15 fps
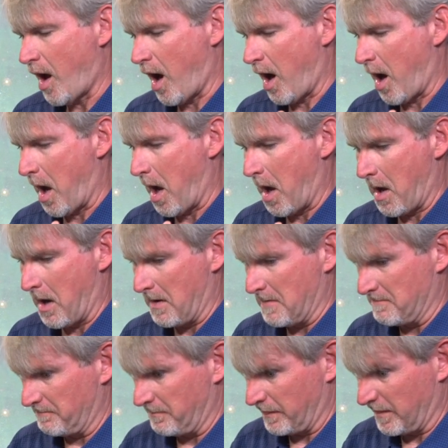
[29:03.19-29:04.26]

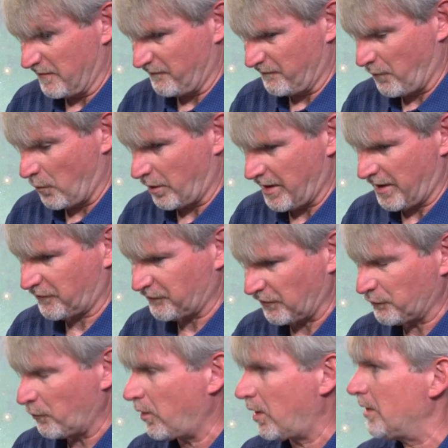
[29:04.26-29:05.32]
um, for X
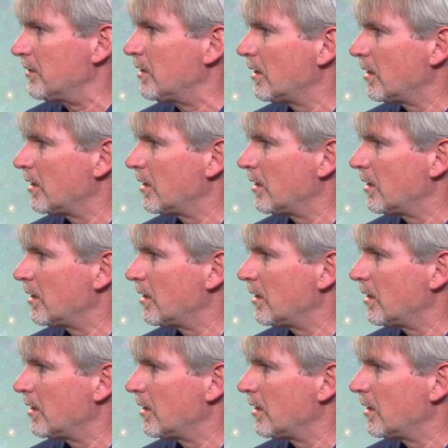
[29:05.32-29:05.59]
S one.